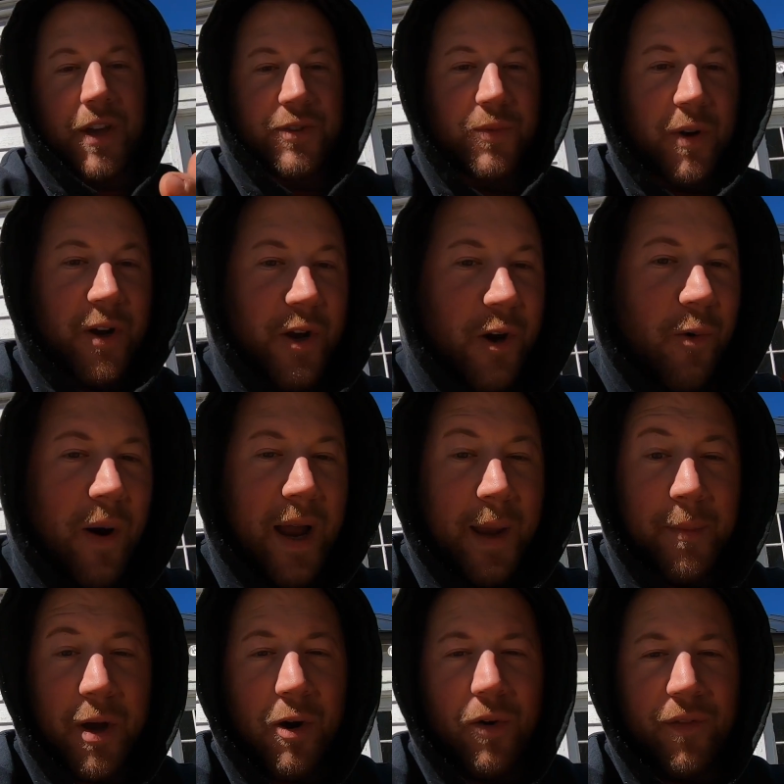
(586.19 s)
guys want to know why
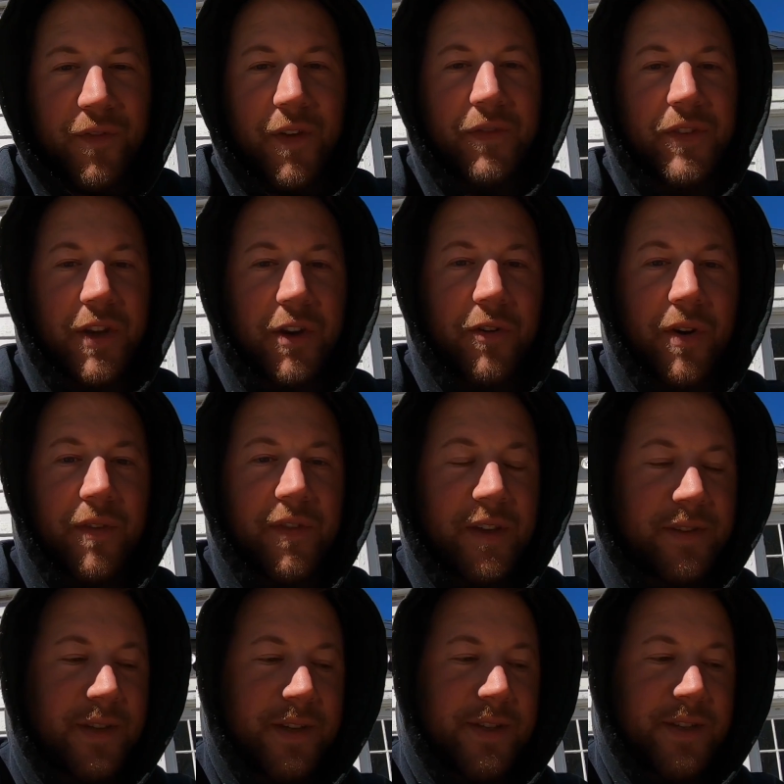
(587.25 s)
I'm going 50-degree
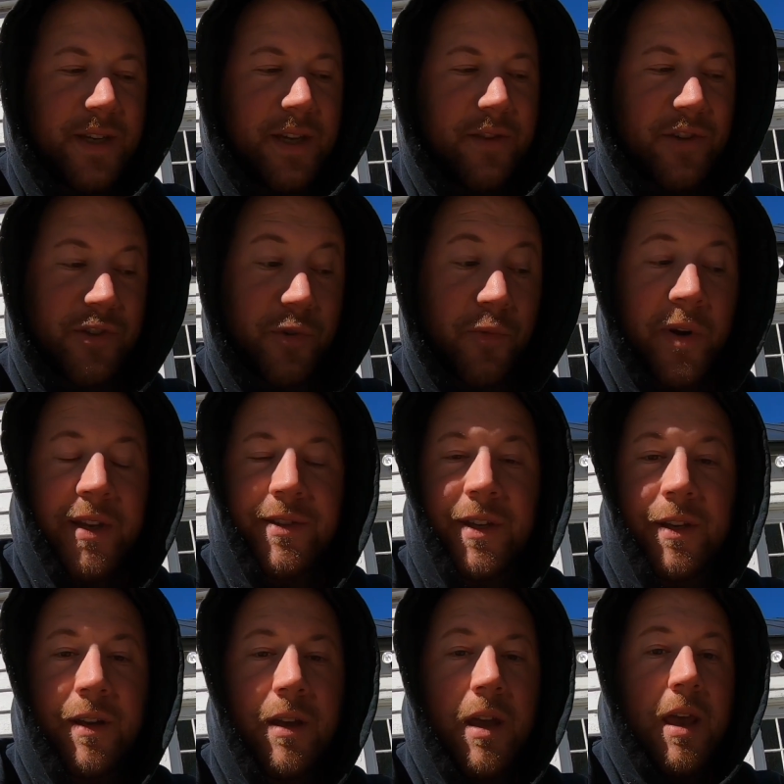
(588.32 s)
VTC, there's a
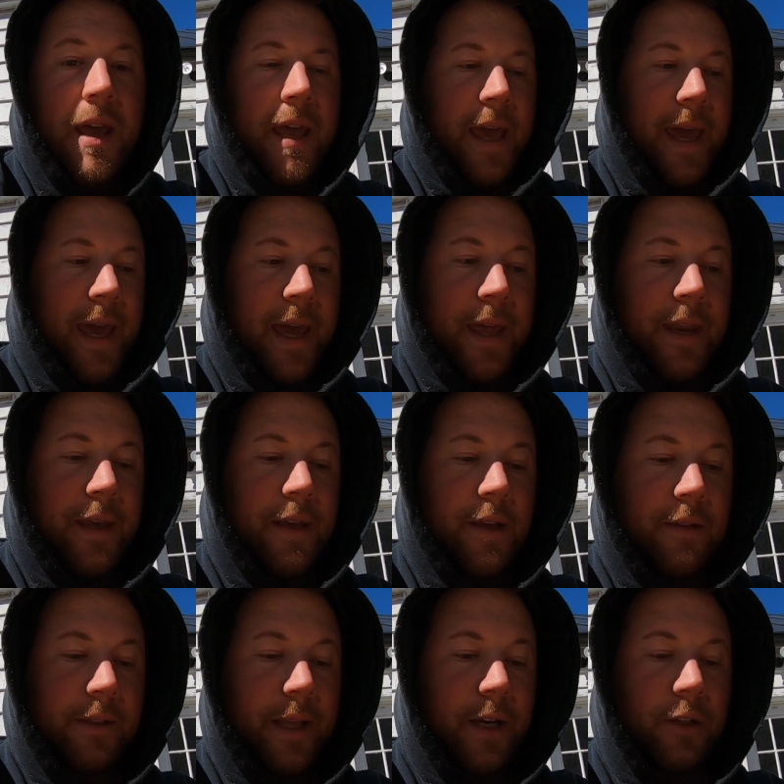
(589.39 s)
reason. And
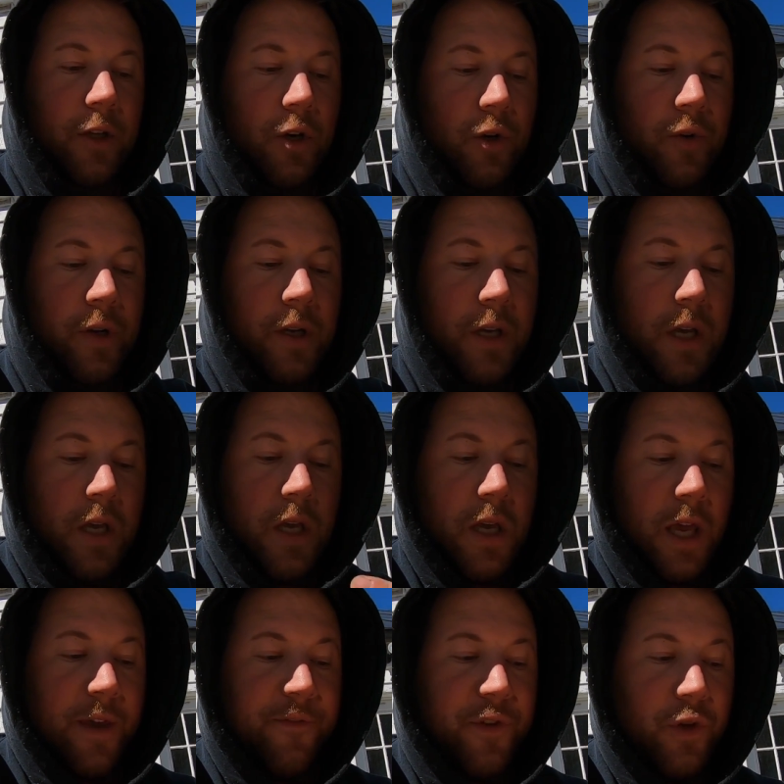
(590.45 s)
let alone
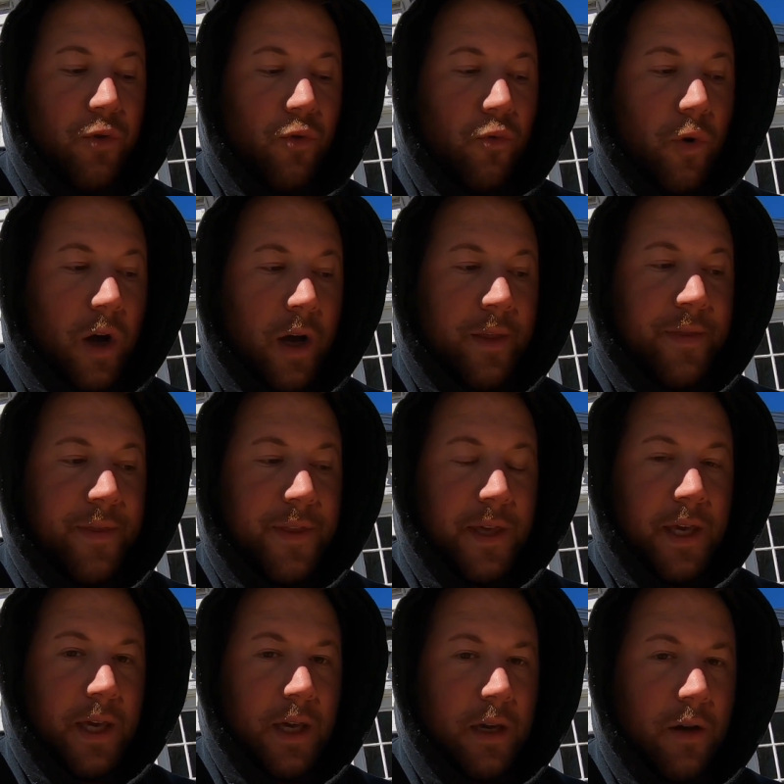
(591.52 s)
if you run
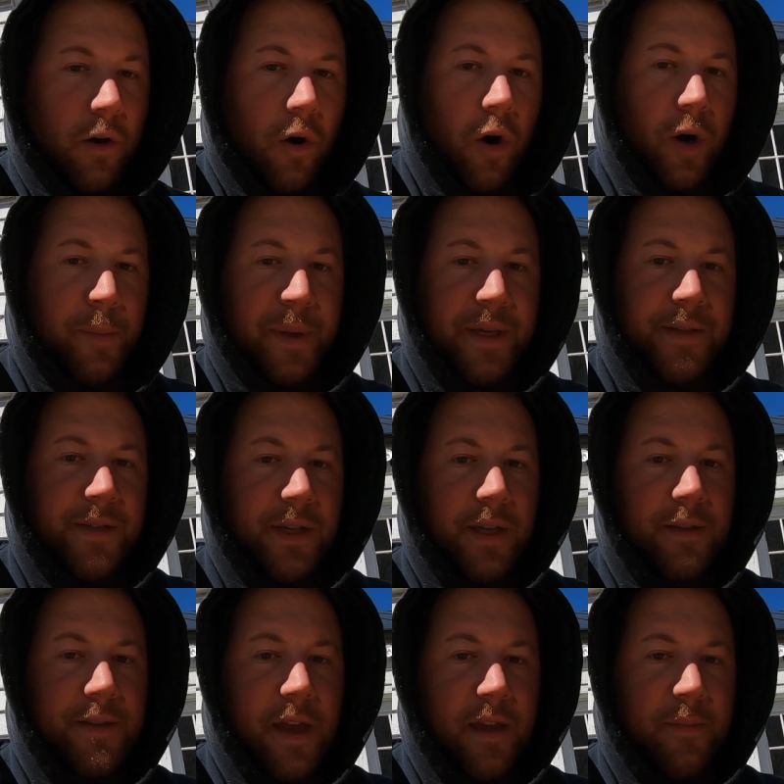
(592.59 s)
the RBC
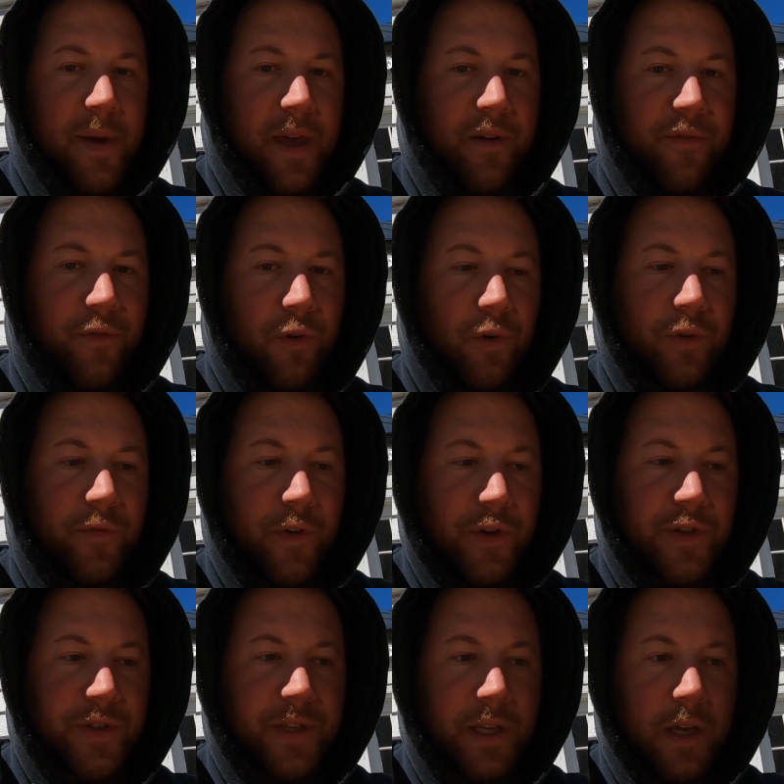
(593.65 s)
intake manifold
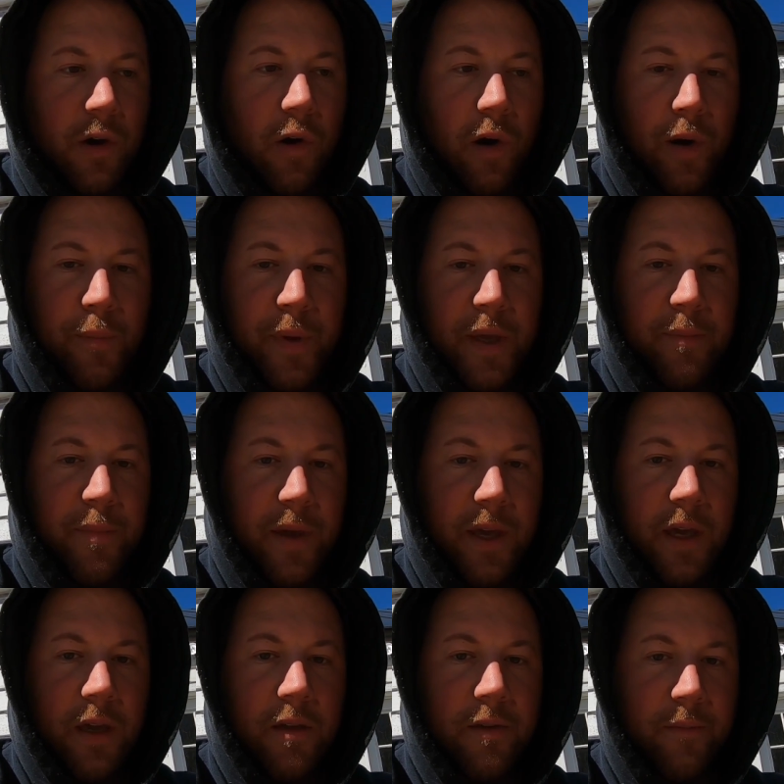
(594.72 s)
versus the
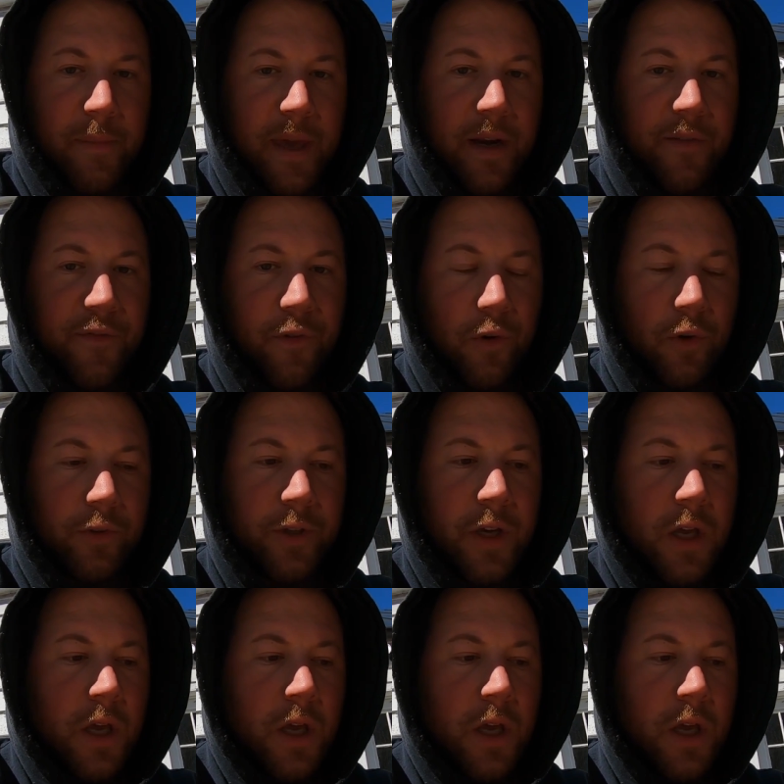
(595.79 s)
RBB manifold,